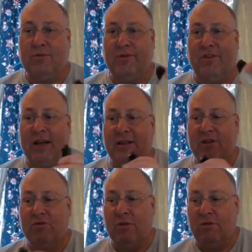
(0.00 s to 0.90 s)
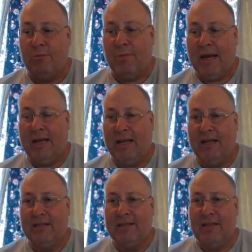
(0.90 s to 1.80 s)
those when we're mining and stuff.
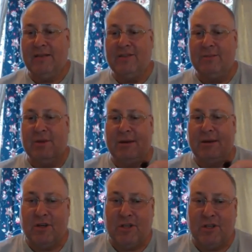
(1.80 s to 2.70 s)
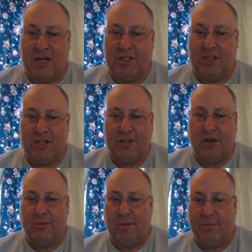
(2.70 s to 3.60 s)
Sometimes they're in dungeons guarded by
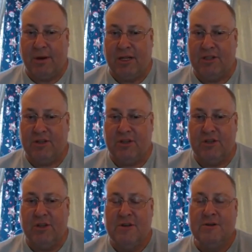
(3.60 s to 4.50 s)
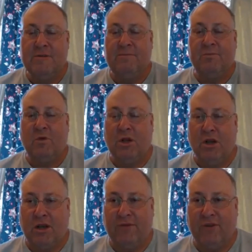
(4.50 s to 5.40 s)
monsters. We're looking
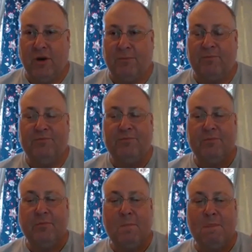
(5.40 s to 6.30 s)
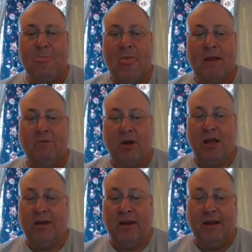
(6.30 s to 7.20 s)
for them. we're going to give
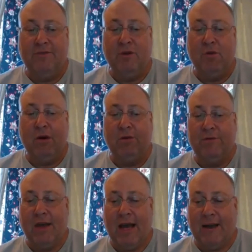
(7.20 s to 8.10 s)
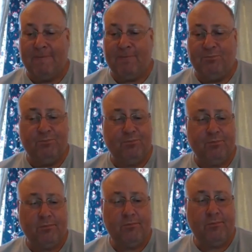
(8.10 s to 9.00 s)
you what we've got good.
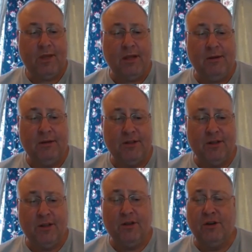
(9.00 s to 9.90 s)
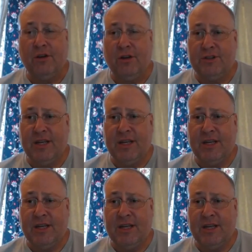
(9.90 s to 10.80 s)
so that you can go save us.
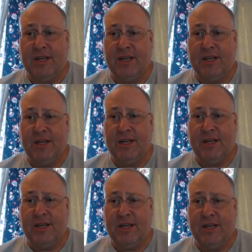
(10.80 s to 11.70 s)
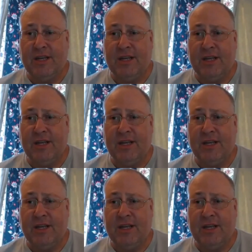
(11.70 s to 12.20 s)
Yes. Now,